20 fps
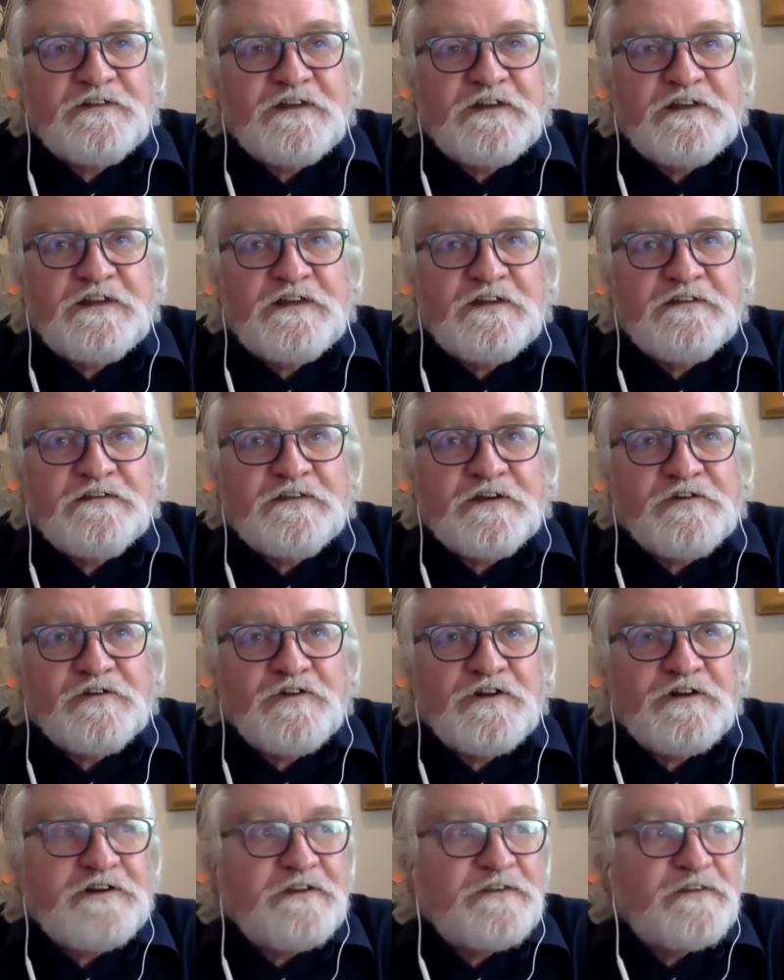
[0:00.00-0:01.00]
the the
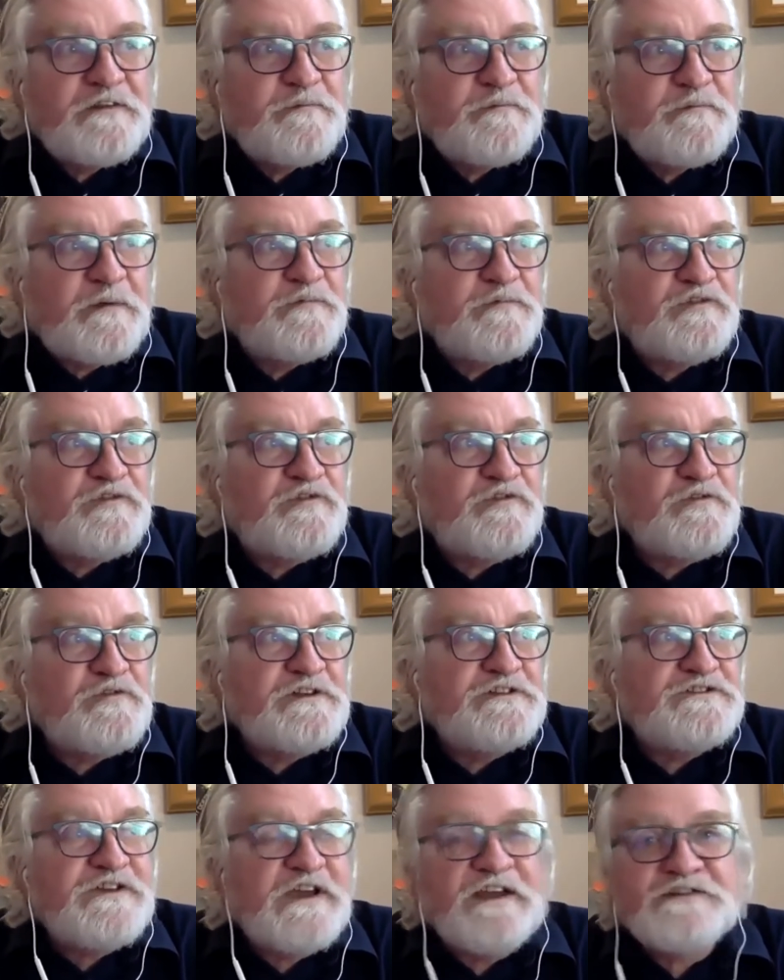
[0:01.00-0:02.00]
grid and the pump storage